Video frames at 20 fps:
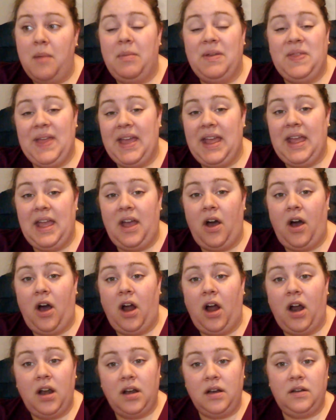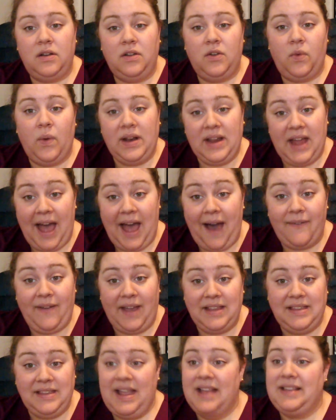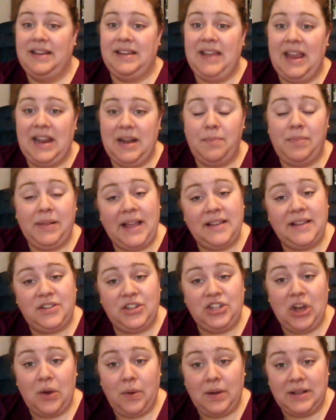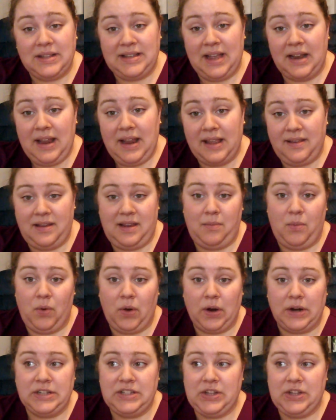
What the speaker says: but they aren't going to have a designated place to go on Sundays anymore.